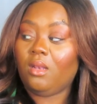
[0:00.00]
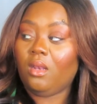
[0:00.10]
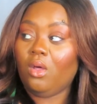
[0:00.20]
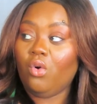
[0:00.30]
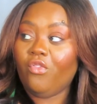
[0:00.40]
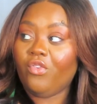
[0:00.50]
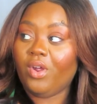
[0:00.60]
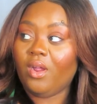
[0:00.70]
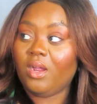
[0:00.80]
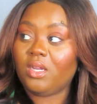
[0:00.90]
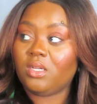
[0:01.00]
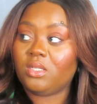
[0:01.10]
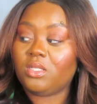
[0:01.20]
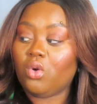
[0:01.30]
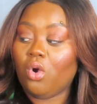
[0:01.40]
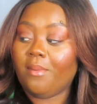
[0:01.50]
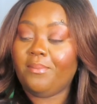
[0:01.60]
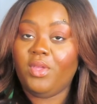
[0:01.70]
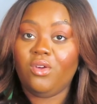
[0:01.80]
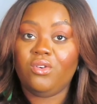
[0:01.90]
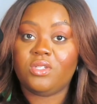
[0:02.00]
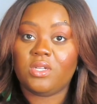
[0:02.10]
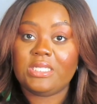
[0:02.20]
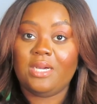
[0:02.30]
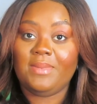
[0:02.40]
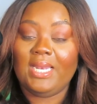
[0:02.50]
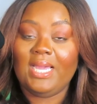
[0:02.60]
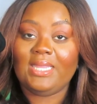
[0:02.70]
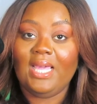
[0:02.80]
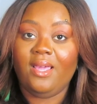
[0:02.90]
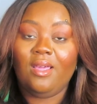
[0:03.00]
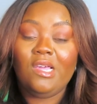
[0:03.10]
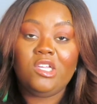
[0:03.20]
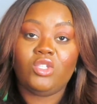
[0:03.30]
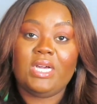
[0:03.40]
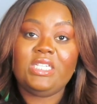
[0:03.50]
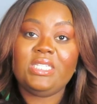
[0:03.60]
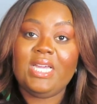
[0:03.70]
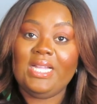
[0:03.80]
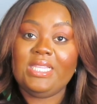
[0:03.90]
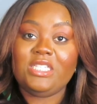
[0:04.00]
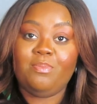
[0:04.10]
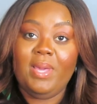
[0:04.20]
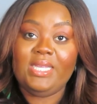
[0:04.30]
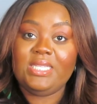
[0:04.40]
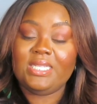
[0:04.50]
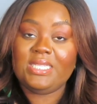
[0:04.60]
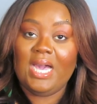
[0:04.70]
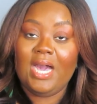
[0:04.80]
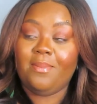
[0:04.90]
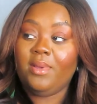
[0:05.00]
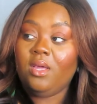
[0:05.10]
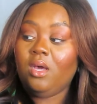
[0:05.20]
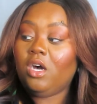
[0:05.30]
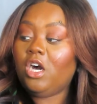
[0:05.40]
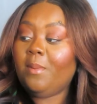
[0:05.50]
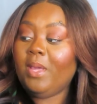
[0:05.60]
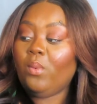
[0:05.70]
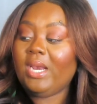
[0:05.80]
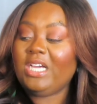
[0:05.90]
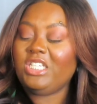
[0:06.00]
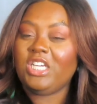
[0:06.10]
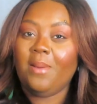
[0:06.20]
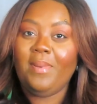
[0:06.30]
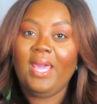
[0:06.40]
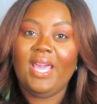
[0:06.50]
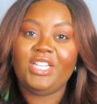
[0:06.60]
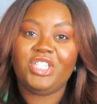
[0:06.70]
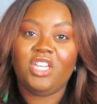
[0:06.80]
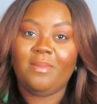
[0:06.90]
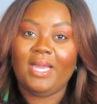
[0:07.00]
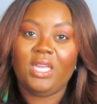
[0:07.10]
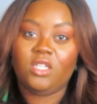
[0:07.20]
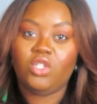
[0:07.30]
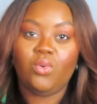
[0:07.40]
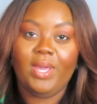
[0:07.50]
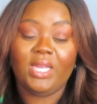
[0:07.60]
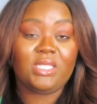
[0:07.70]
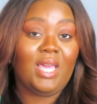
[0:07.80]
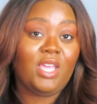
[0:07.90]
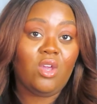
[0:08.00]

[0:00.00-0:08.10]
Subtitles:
loafers or mules or something like that. So I just got this basic top. And when I shop at H&M, I get a 2X. And